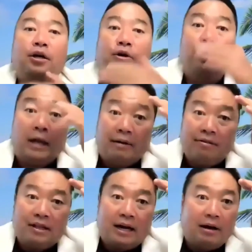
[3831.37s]
your
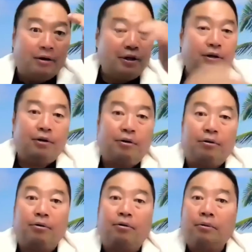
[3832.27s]
lifestyle, you
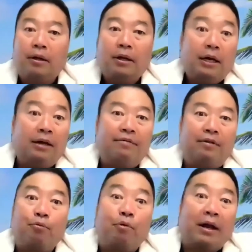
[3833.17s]
know,
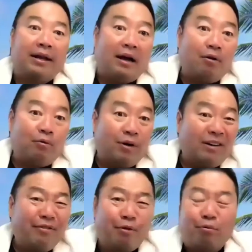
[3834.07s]
even rent out one
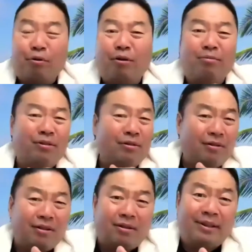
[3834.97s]
of your rooms or
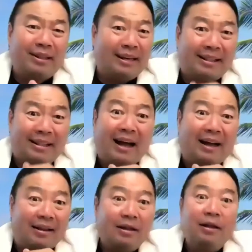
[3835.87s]
something like
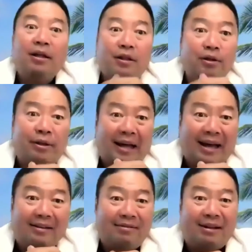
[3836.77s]
that, so
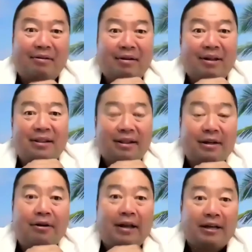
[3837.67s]
that there is a
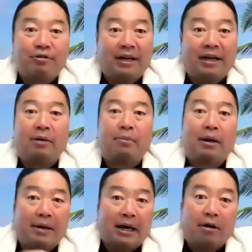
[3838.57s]
little extra income coming